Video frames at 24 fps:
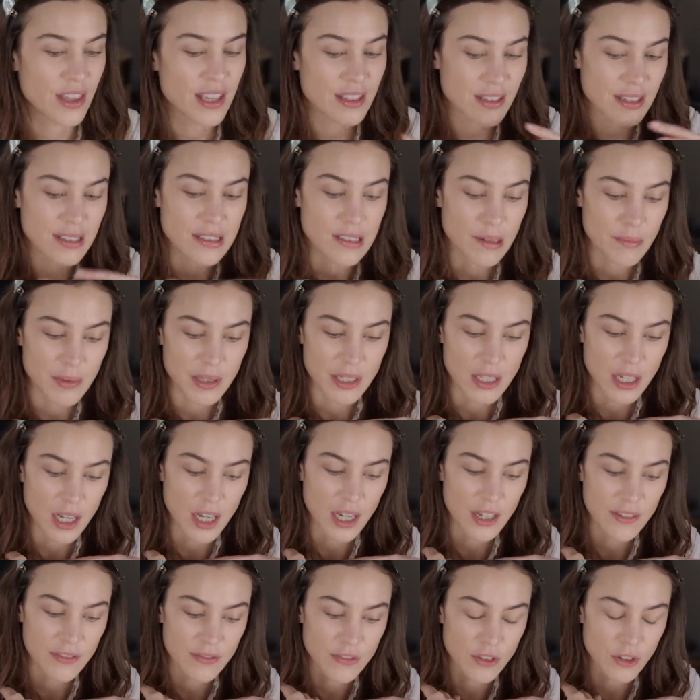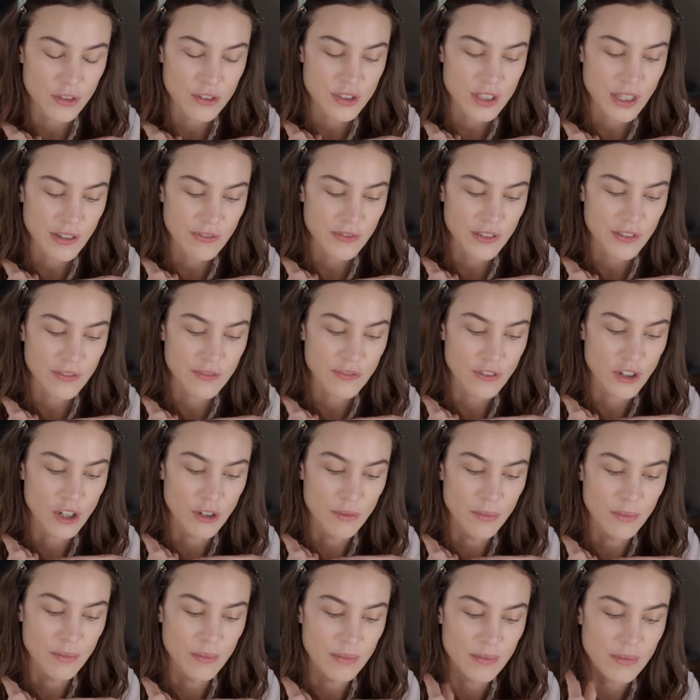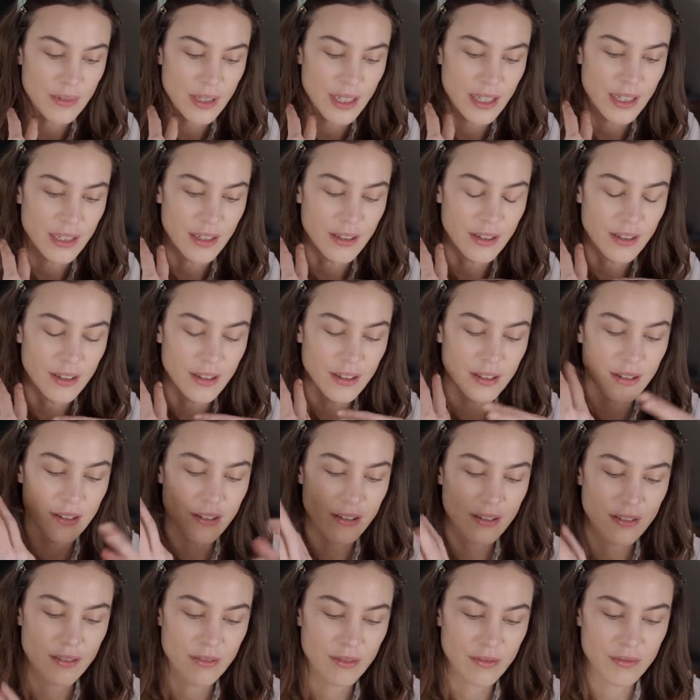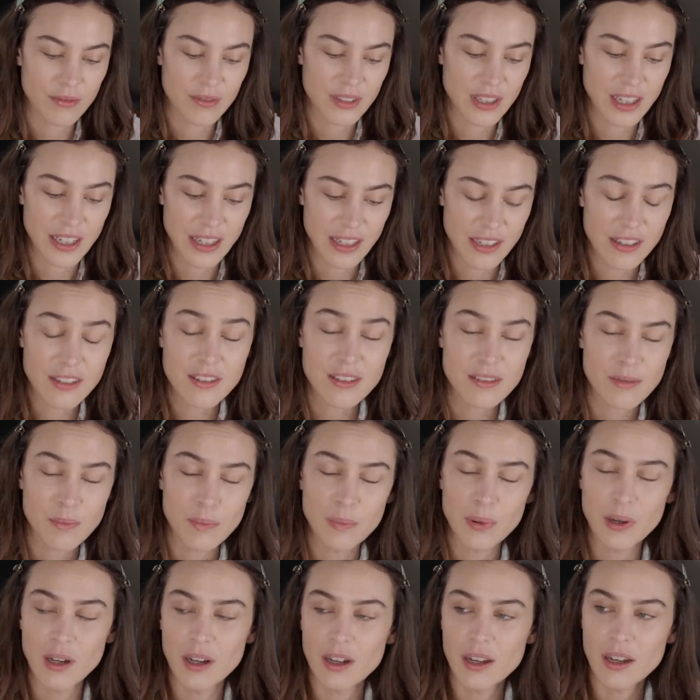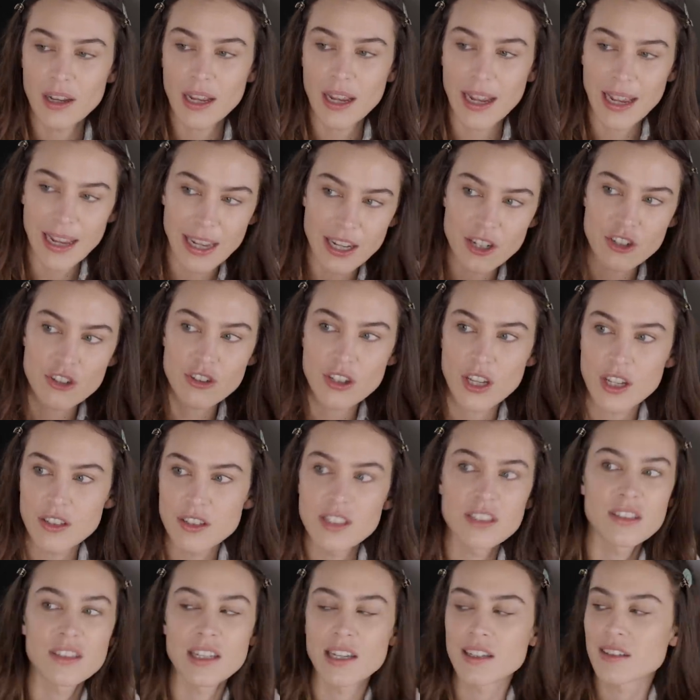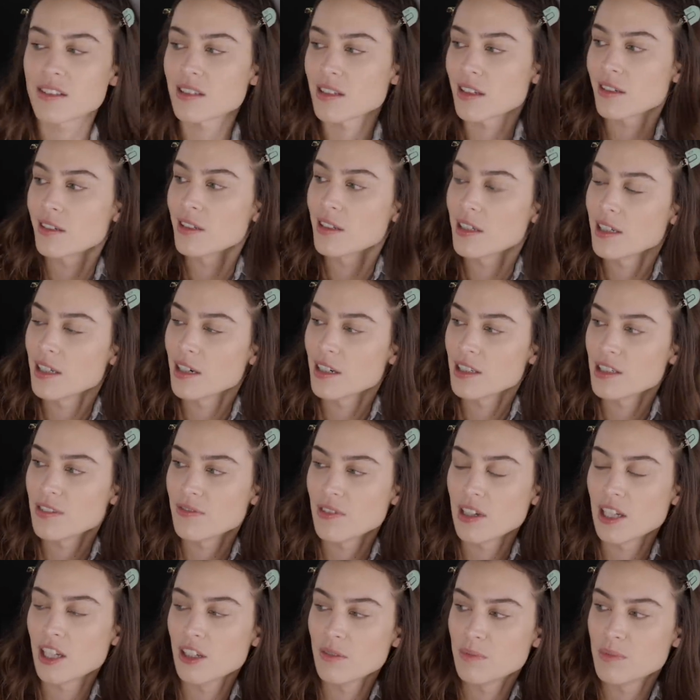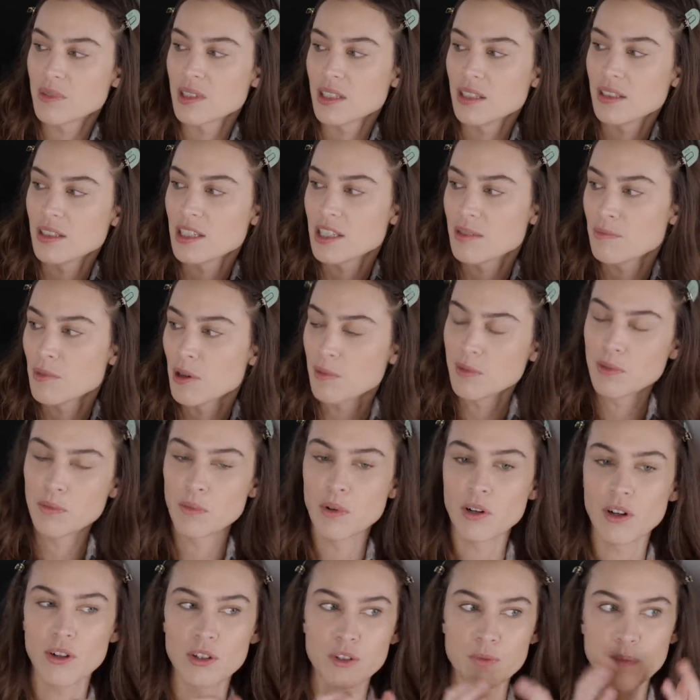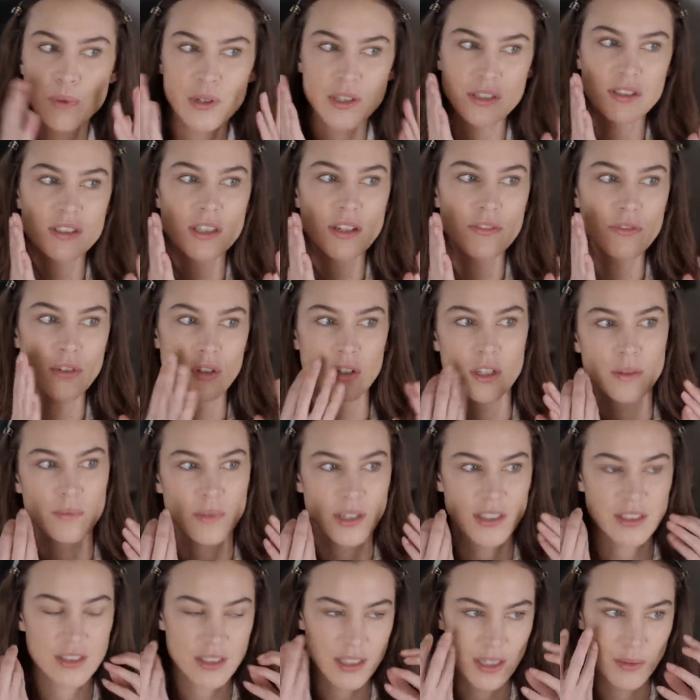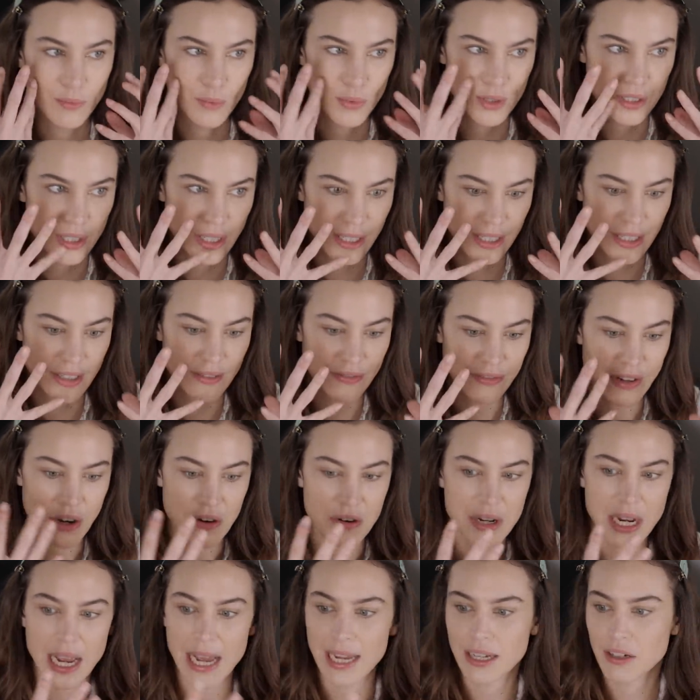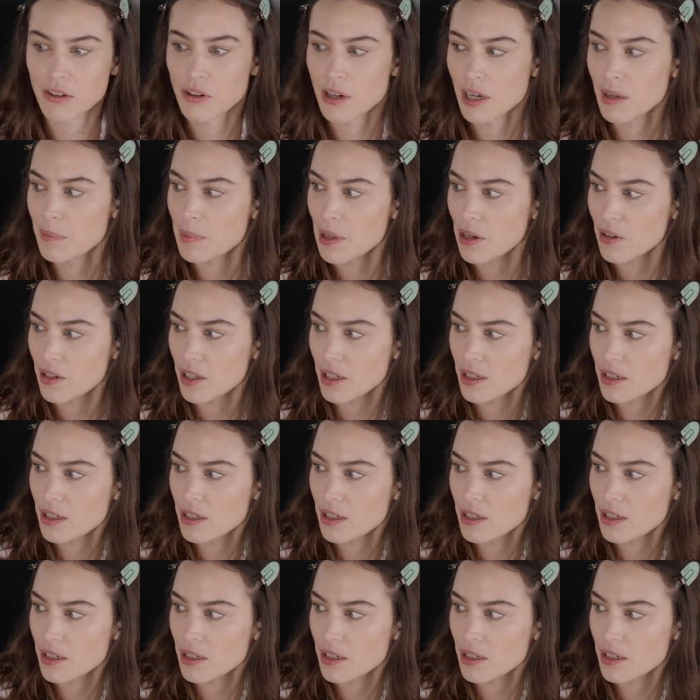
This is something that I've not suffered from in years, but age 36, suddenly I developed this moment where I was putting stuff on and my skin was, like, very angry about